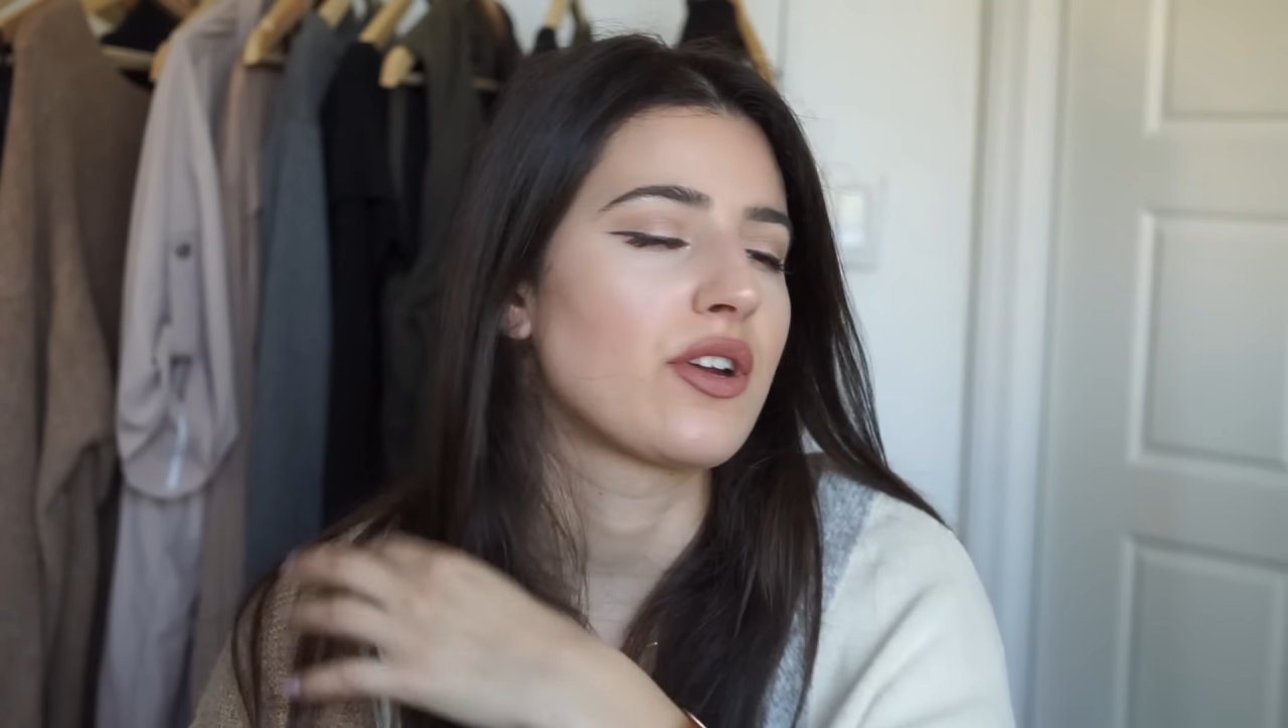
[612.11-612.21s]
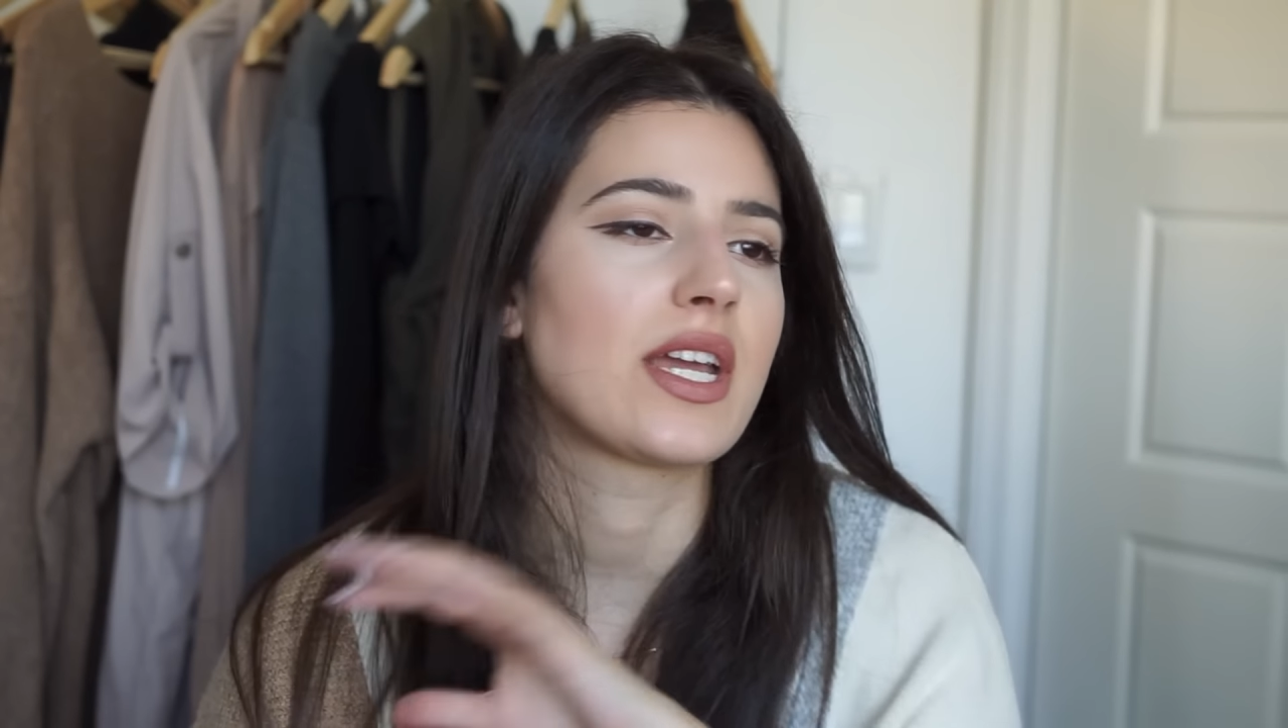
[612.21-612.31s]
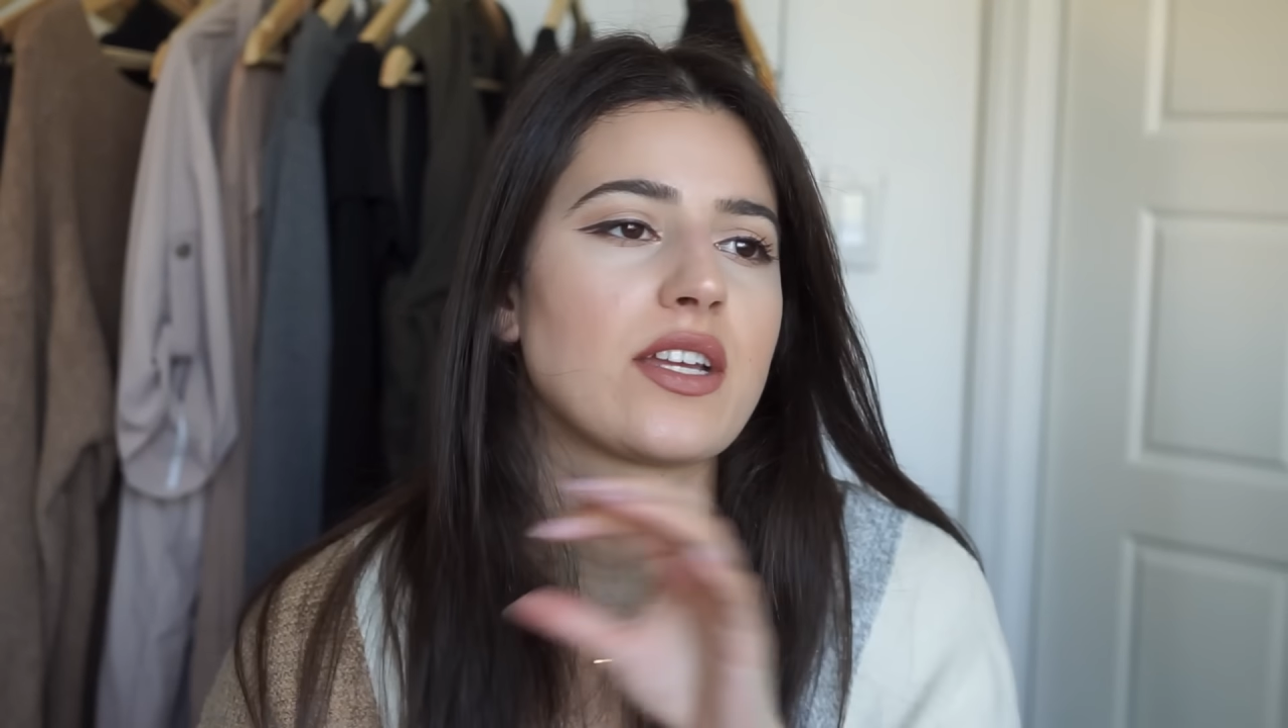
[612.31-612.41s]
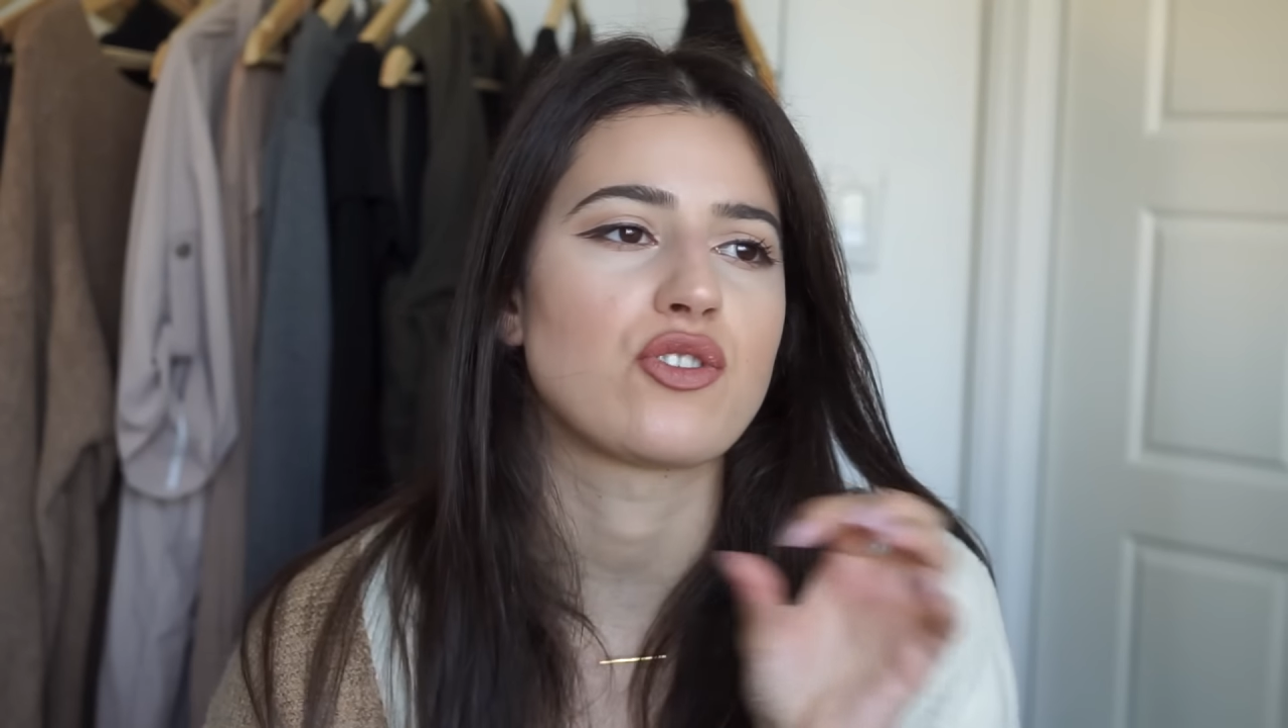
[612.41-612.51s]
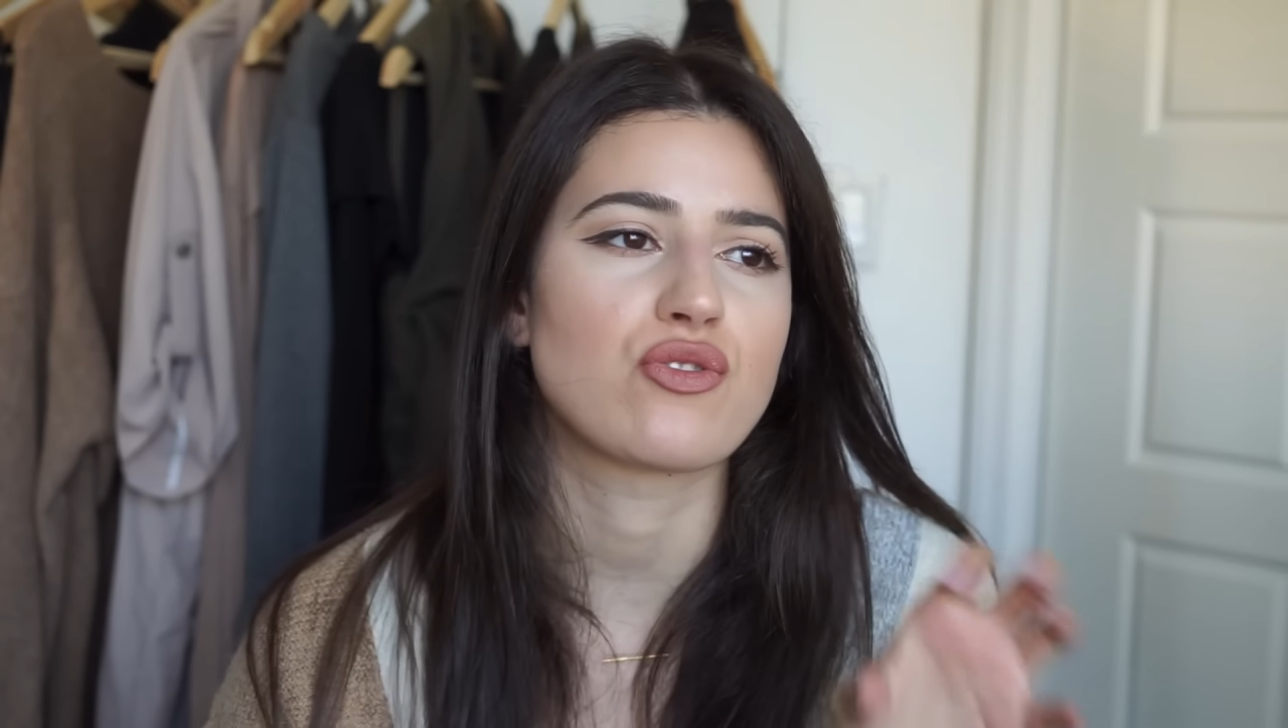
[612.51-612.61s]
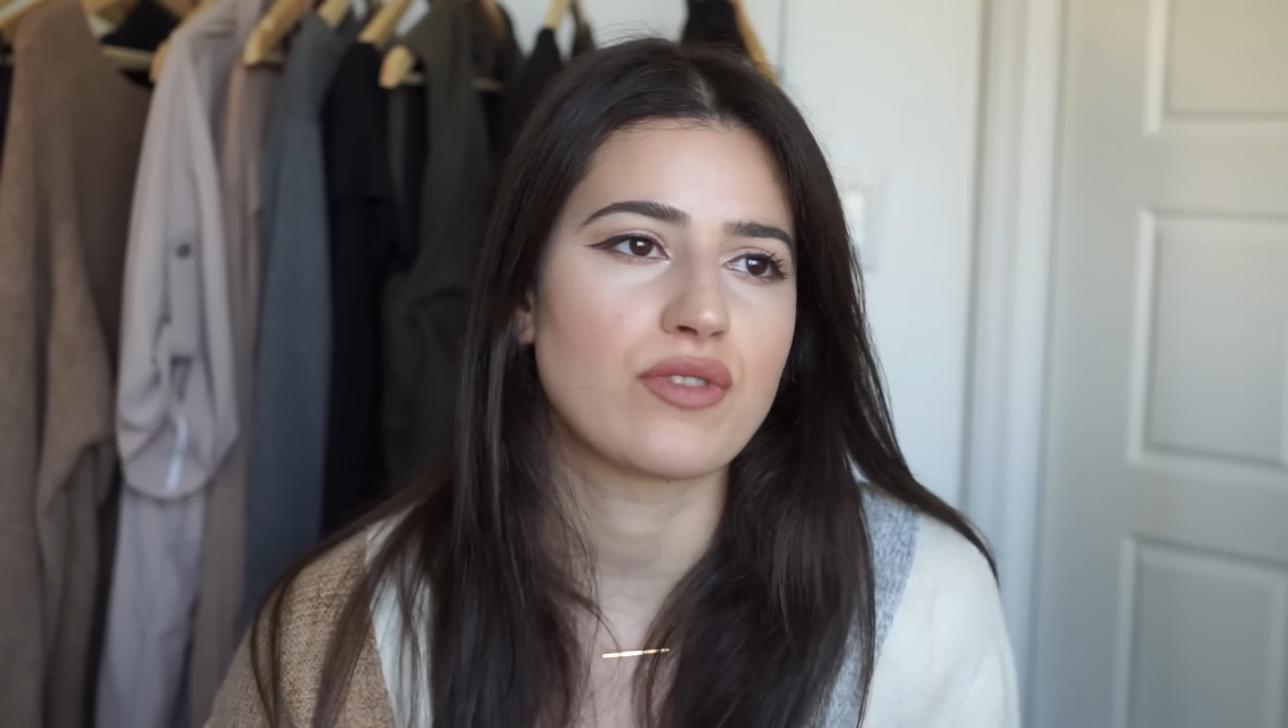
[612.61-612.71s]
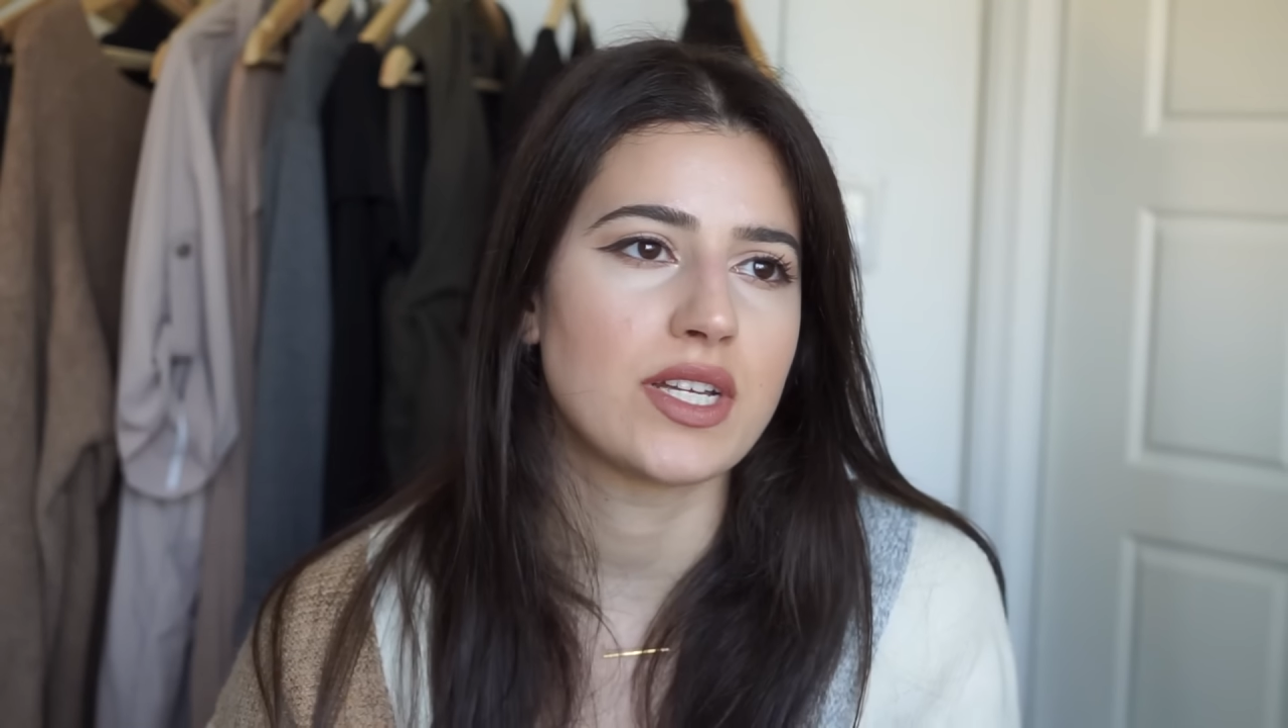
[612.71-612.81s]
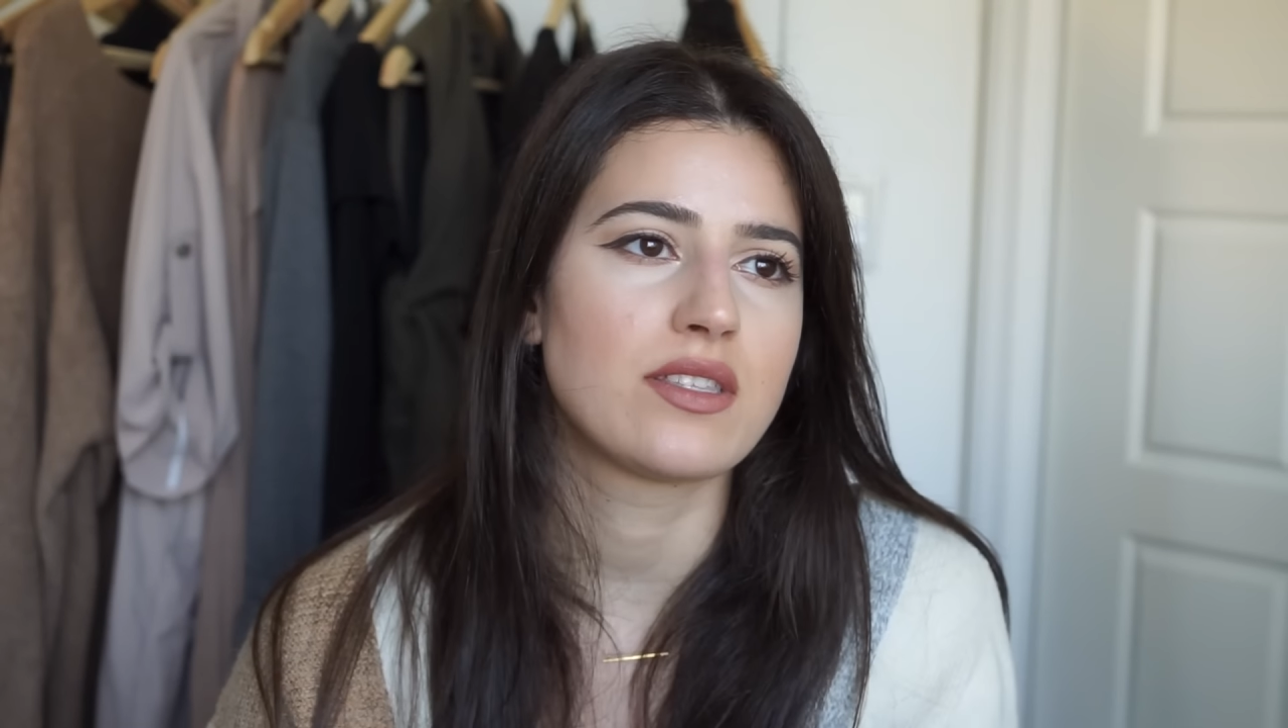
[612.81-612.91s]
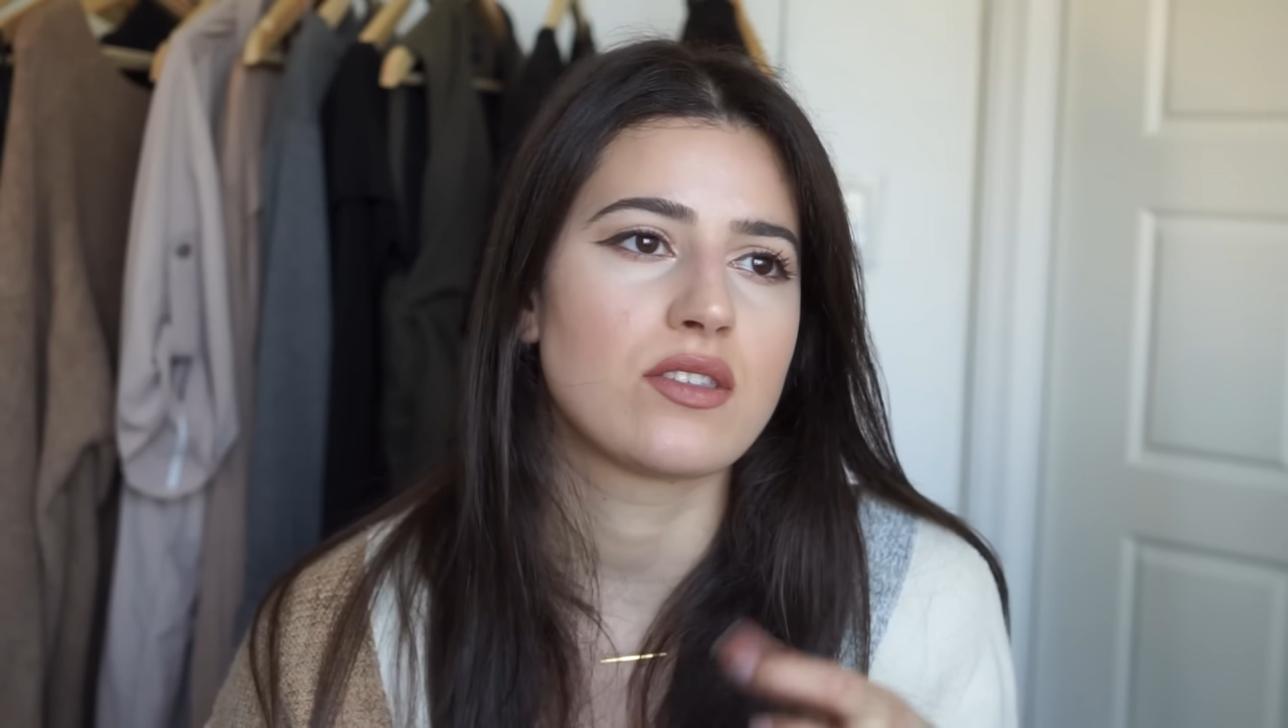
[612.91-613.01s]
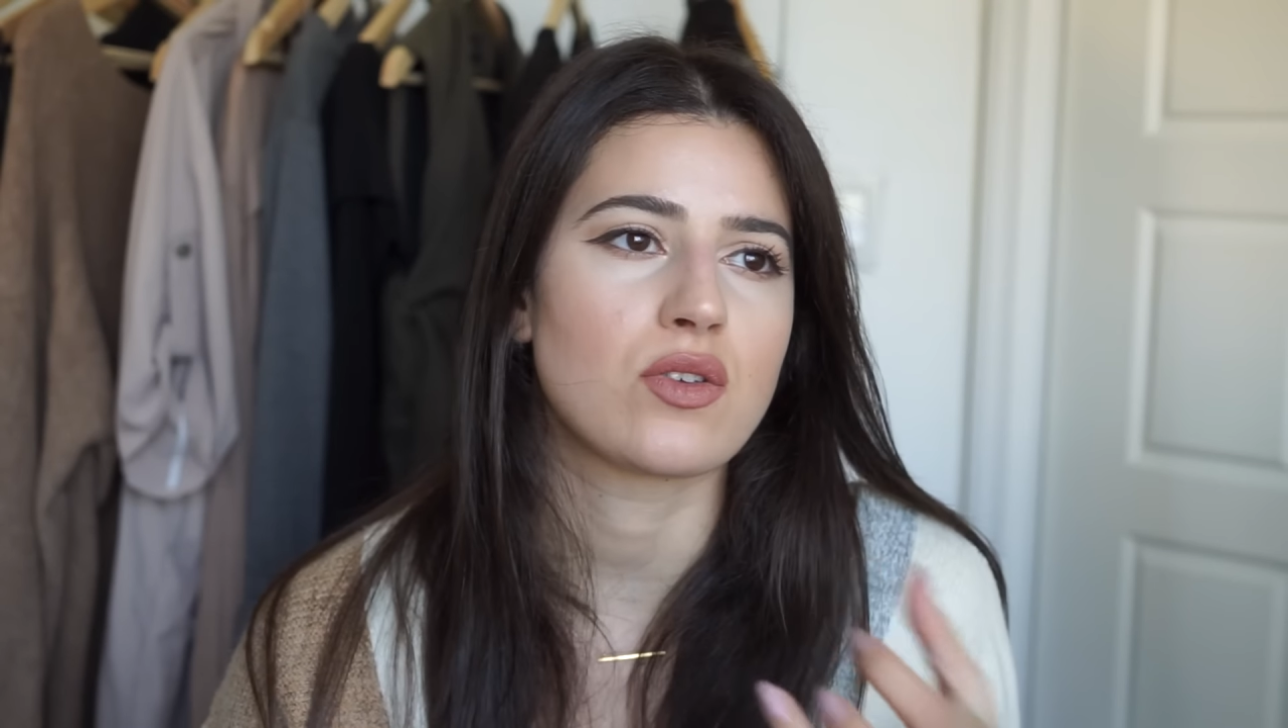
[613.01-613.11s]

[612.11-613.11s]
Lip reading: like intrigued